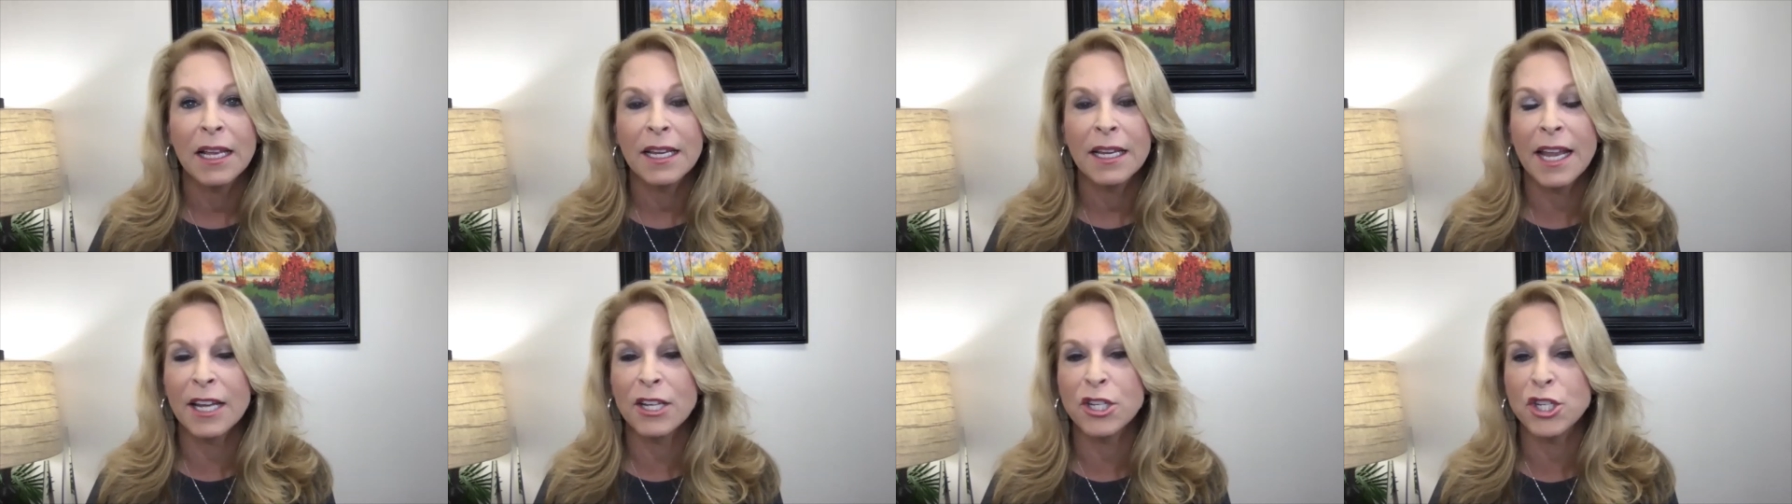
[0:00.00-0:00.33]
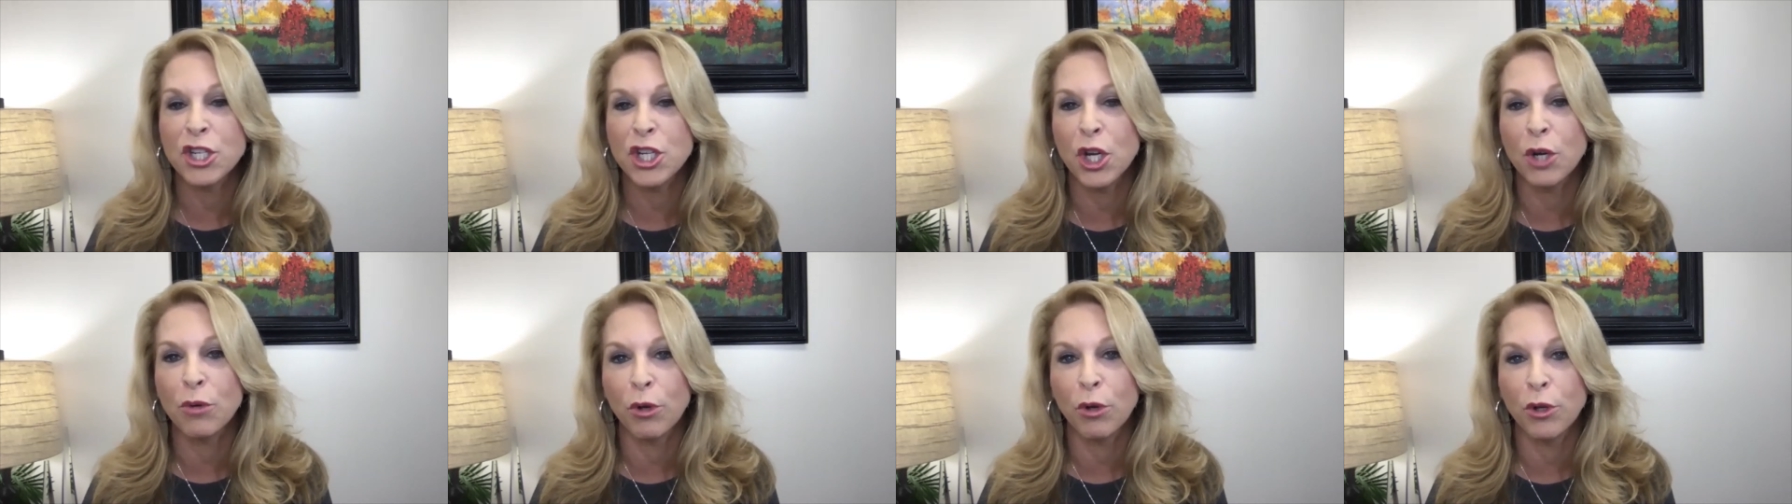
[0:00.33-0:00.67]
next
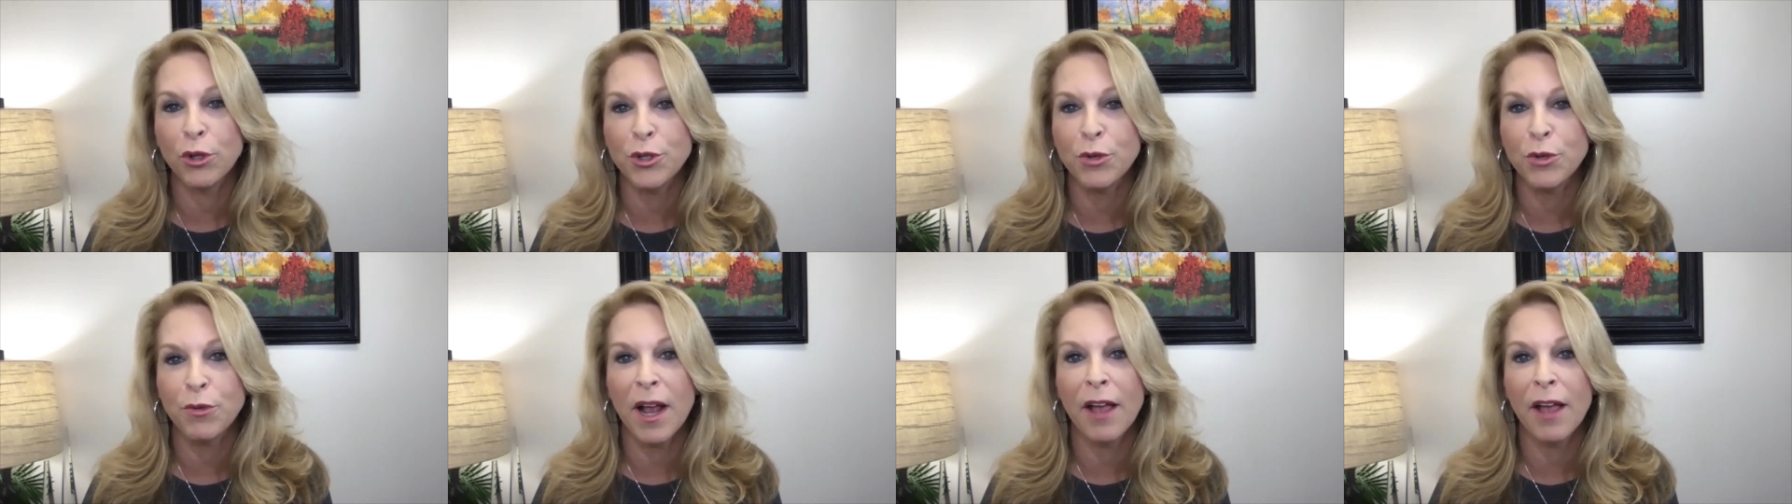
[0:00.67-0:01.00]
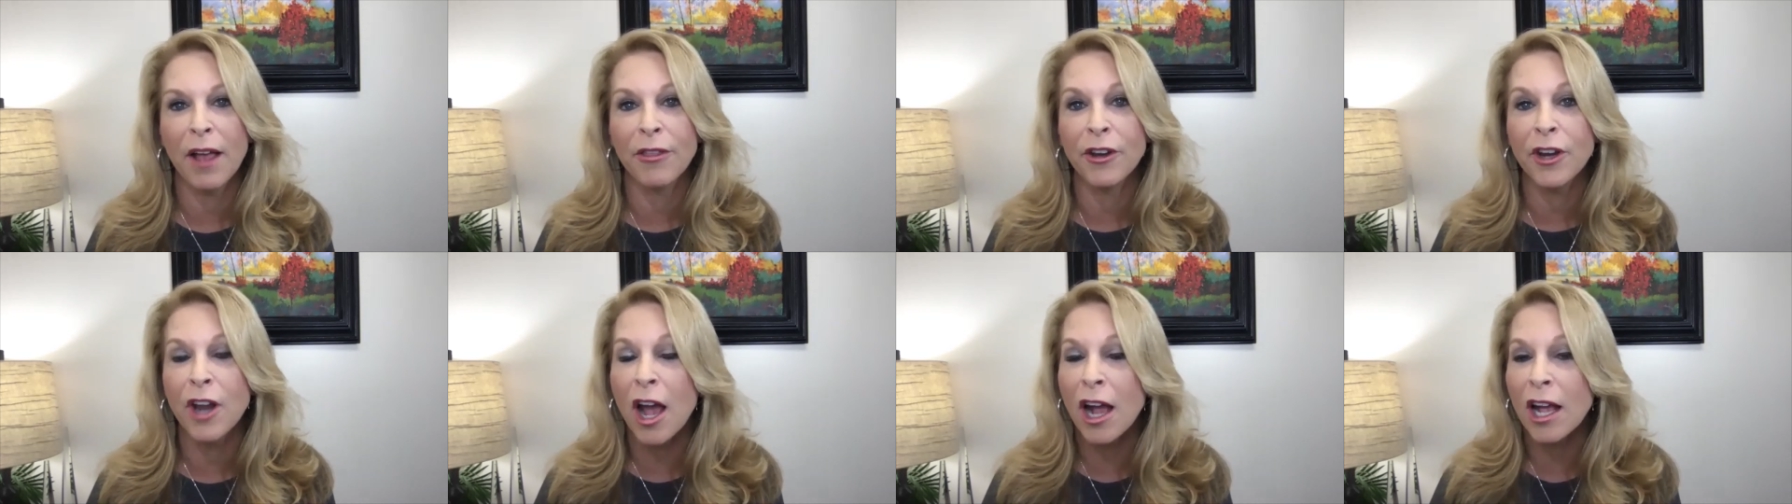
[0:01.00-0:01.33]
year rolls around,
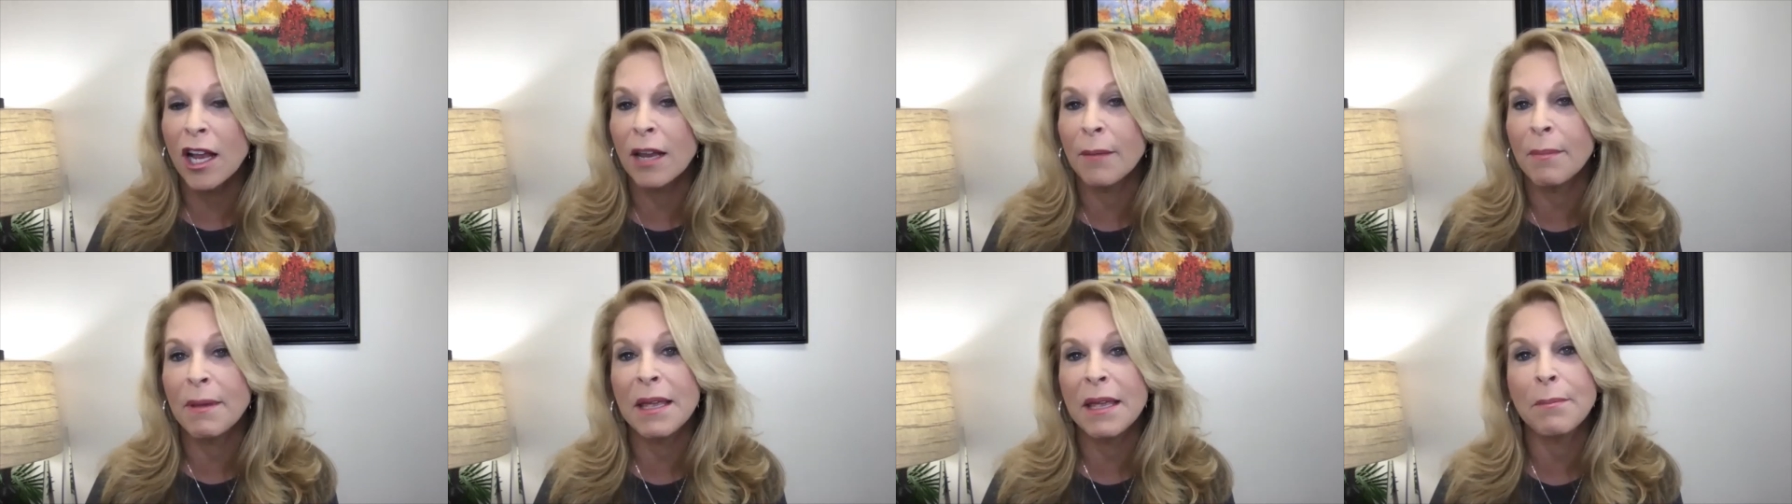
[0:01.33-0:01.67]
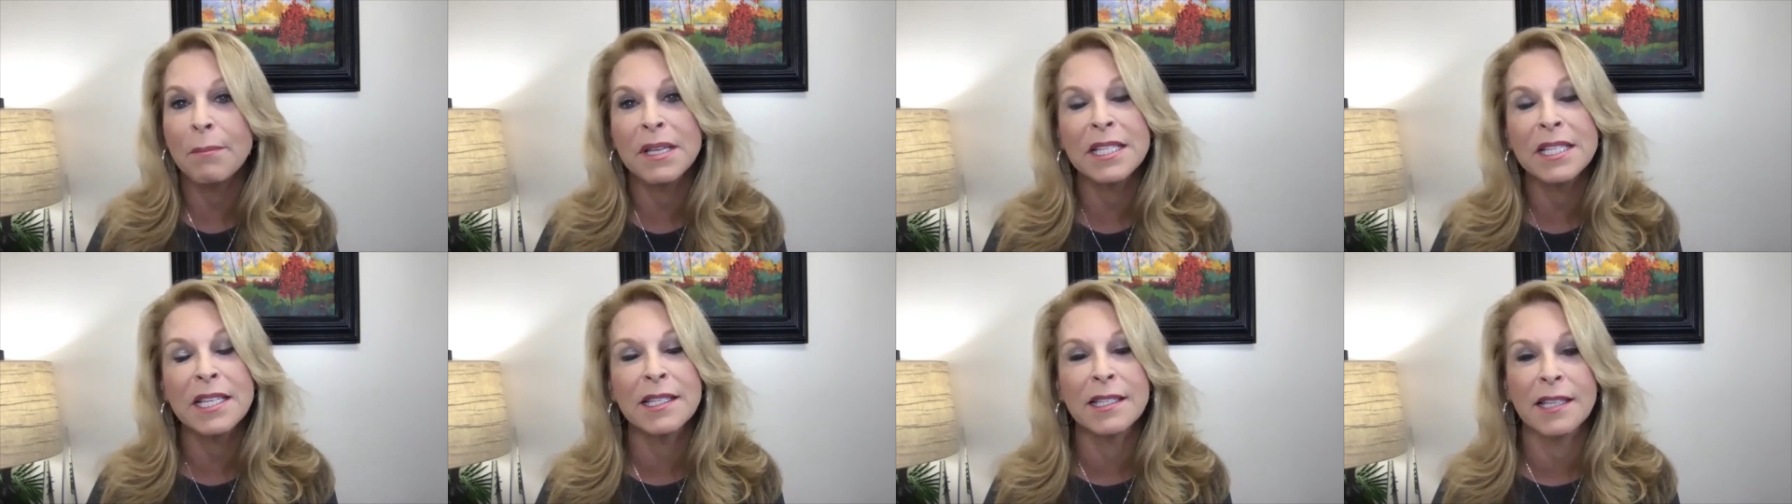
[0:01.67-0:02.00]
they're not going to be in
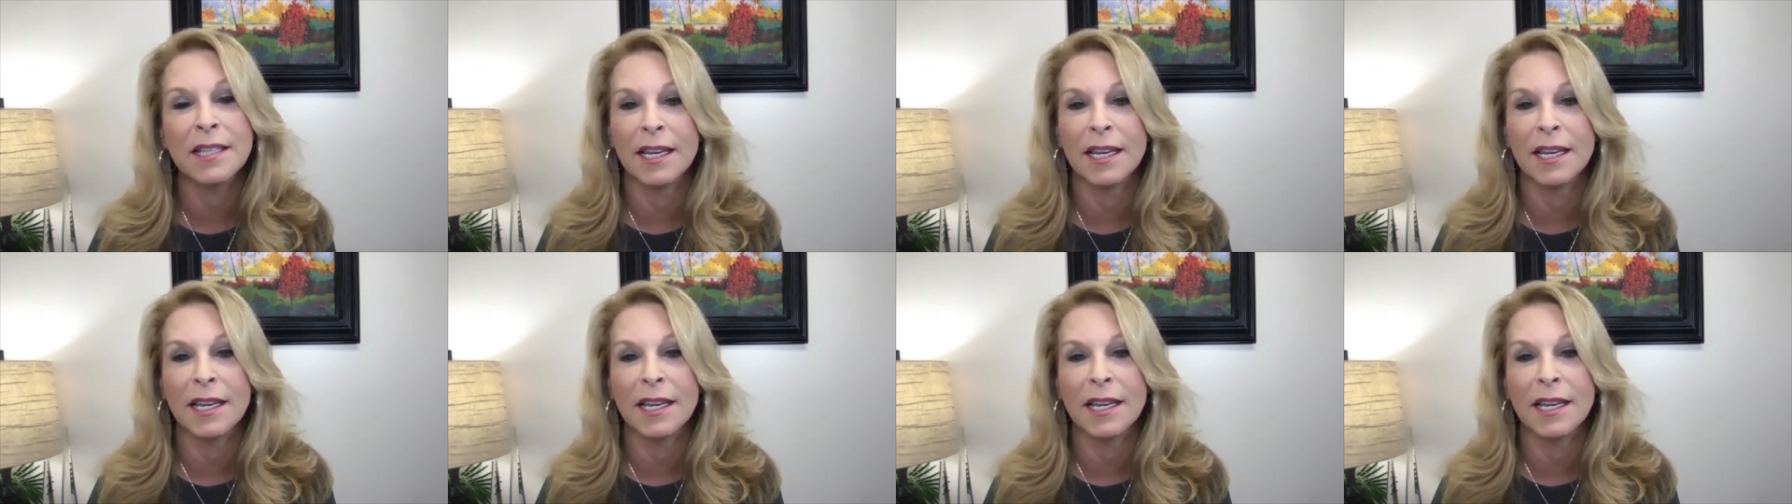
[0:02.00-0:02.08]
business